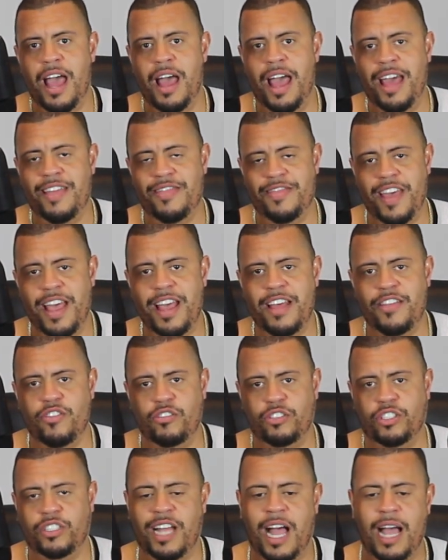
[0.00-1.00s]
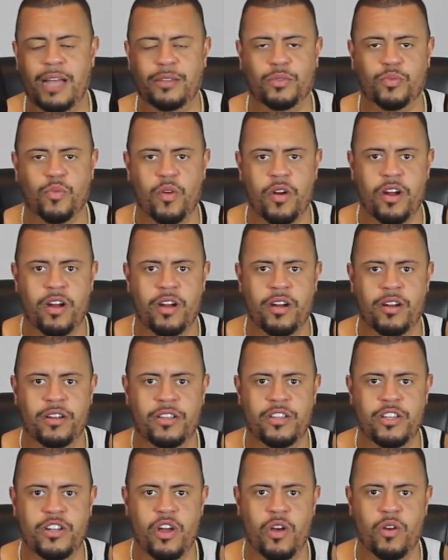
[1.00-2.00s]
And then there's times where,
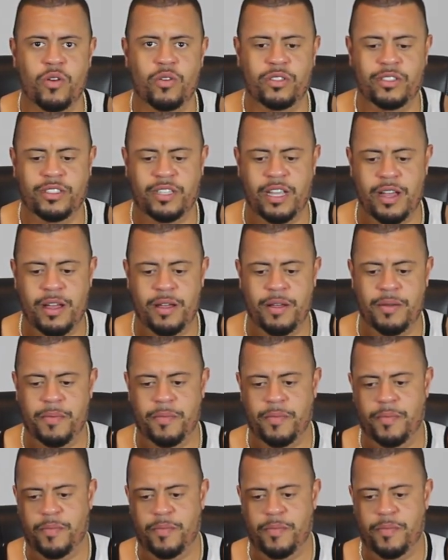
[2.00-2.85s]
we need to